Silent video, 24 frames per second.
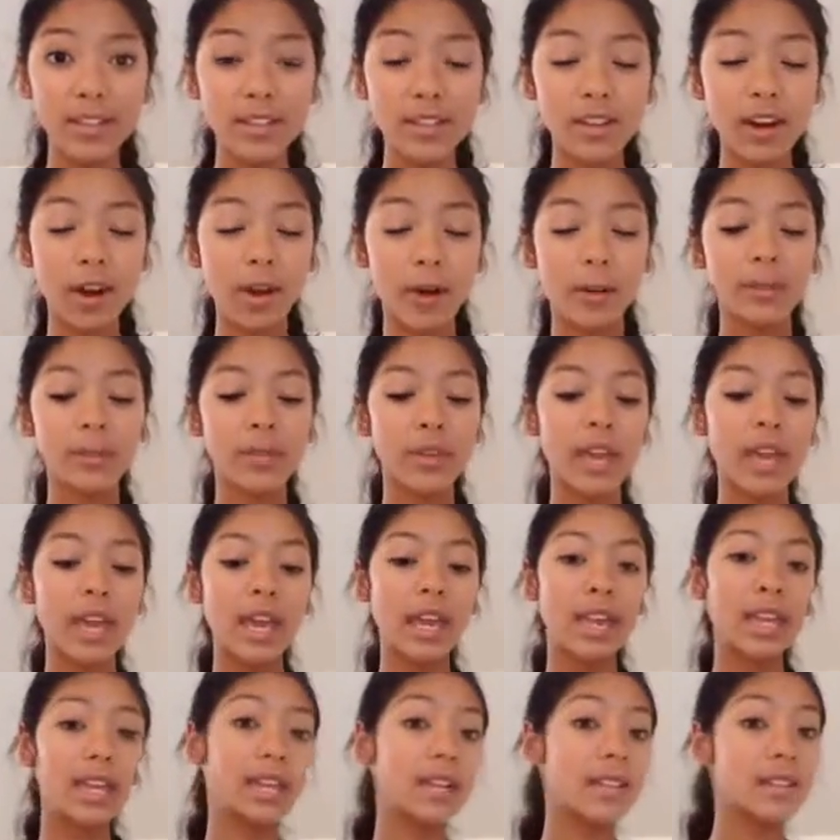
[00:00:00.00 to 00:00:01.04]
So
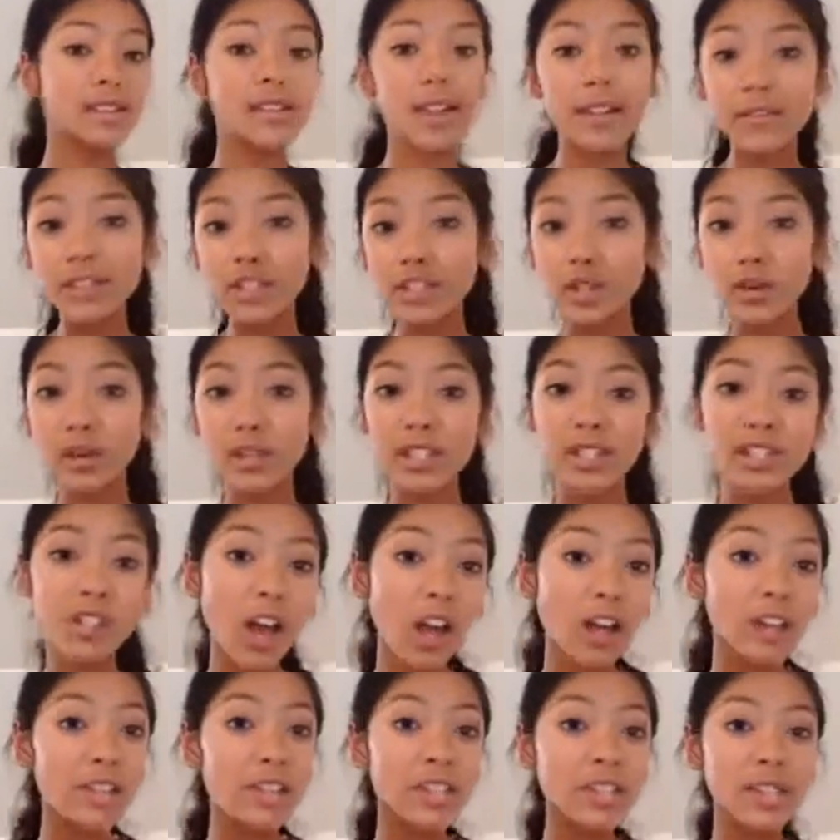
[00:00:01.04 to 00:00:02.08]
he doesn't have to chew on
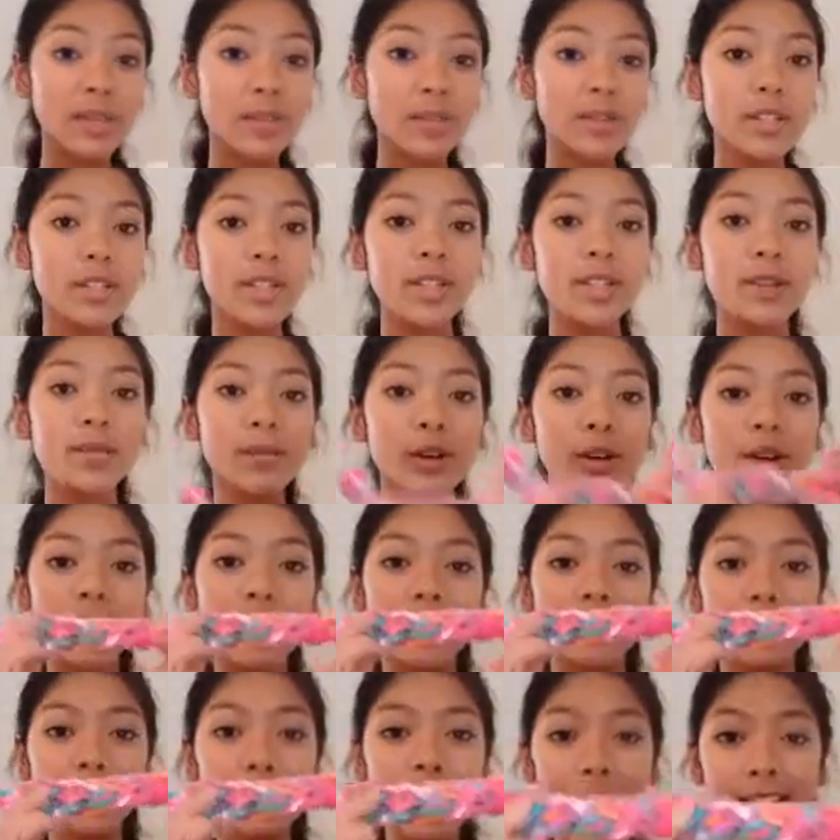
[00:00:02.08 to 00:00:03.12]
socks or slippers anymore.
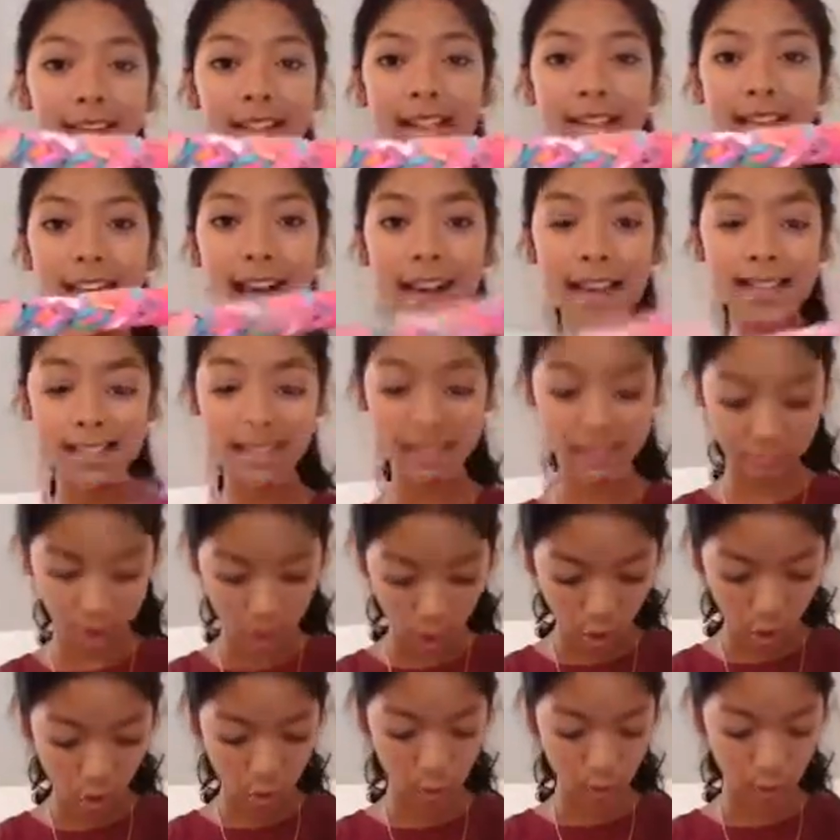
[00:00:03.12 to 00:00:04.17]
He finally has his
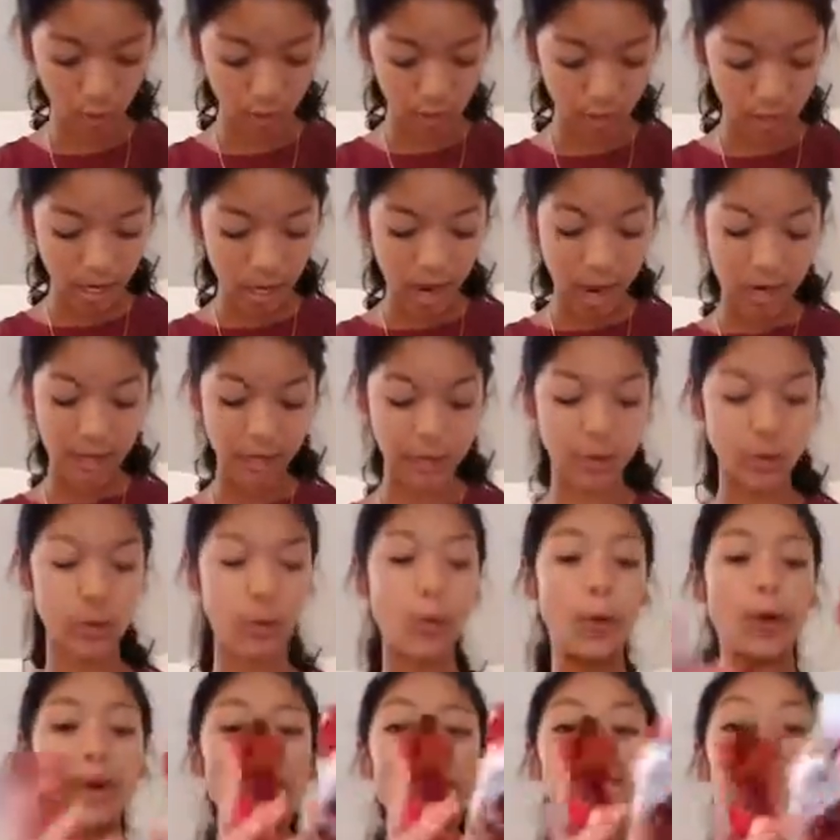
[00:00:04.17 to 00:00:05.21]
own
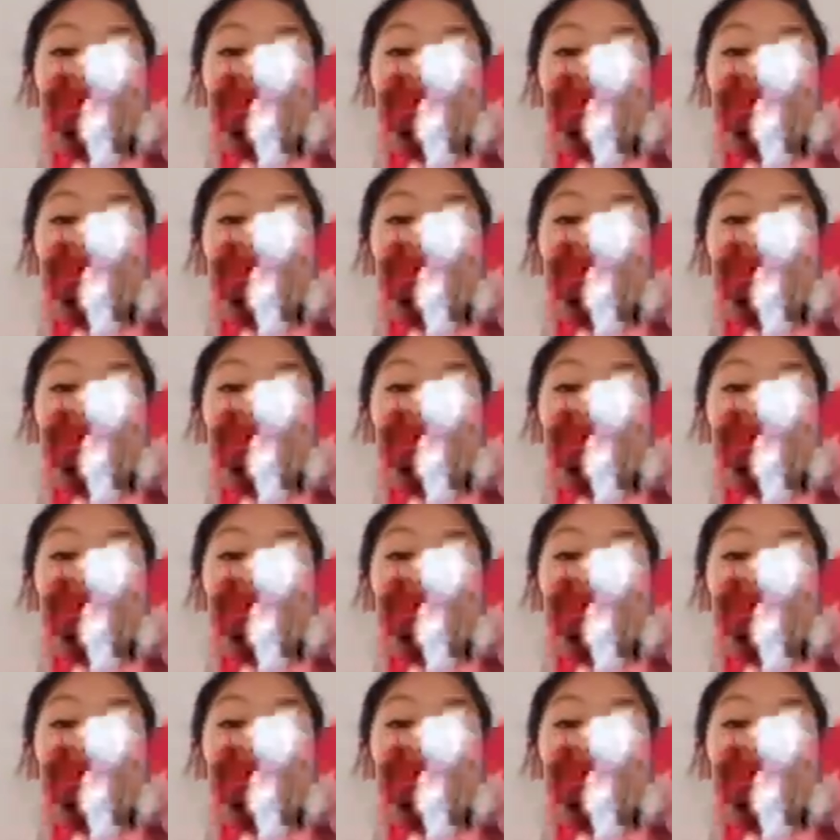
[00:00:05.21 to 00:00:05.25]
toy.